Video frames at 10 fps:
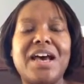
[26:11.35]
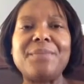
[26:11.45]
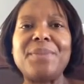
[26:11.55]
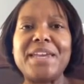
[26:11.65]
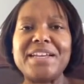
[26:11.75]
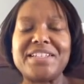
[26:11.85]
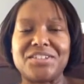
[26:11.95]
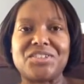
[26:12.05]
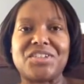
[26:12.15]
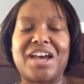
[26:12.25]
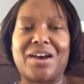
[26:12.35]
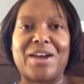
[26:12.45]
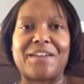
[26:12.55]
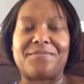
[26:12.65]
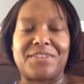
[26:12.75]
I'm paying attention to how
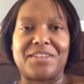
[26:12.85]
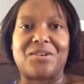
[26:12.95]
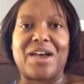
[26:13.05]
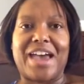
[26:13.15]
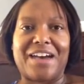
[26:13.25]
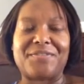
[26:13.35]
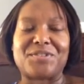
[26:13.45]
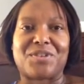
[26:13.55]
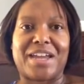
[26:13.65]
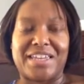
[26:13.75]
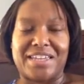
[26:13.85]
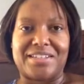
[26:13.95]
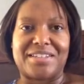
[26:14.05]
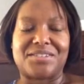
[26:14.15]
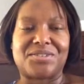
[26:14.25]
I feel after I
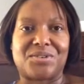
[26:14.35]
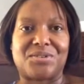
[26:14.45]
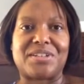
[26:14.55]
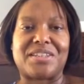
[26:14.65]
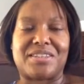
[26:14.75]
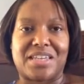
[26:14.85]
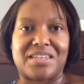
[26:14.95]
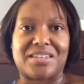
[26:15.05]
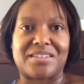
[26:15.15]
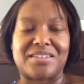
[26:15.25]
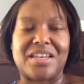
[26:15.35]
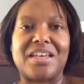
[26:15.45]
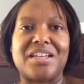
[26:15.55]
eat certain things,